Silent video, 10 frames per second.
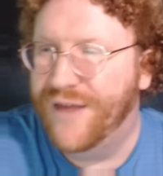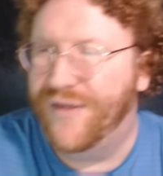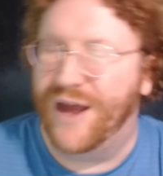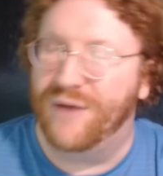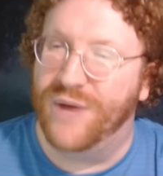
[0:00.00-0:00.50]

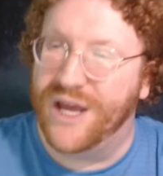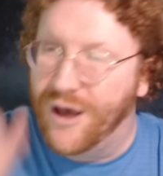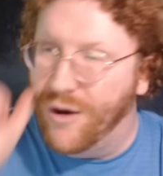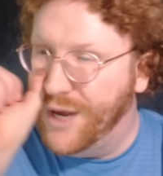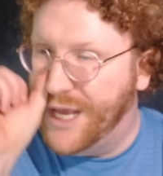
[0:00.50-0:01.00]
Then we
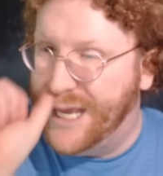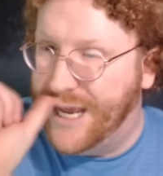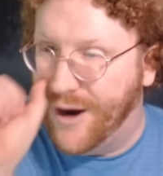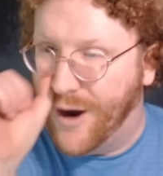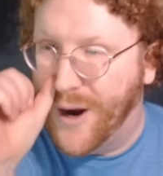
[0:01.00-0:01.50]
go to
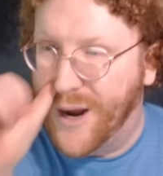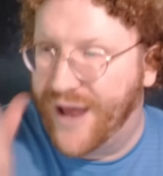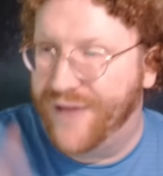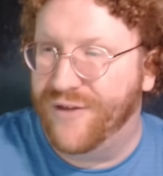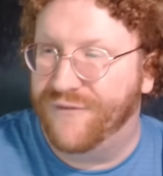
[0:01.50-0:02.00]
here,
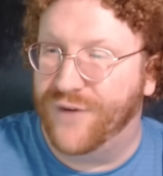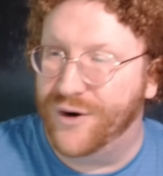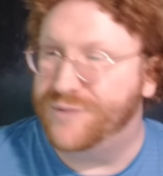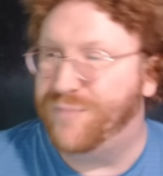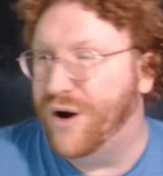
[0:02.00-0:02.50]
and the
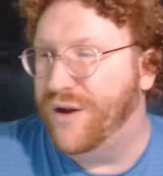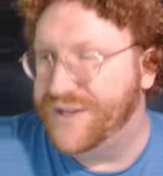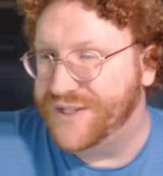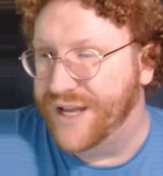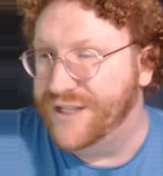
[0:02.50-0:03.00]
first part
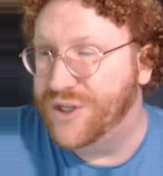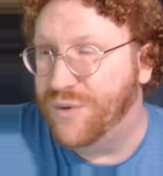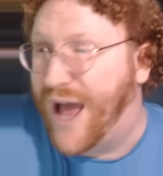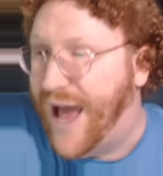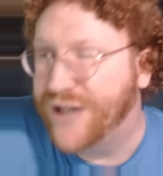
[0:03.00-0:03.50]
of the sentence
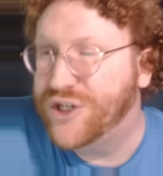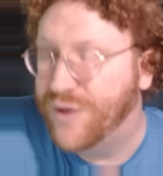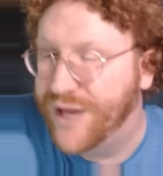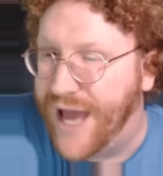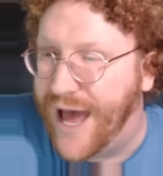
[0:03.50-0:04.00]
you
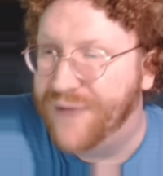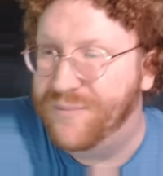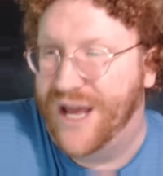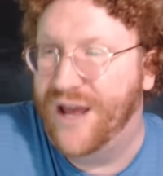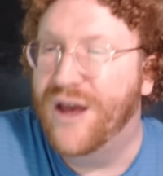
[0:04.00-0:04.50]
actually had
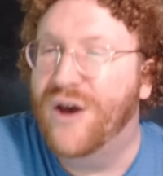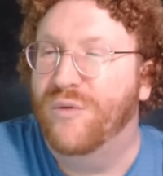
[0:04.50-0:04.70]
me,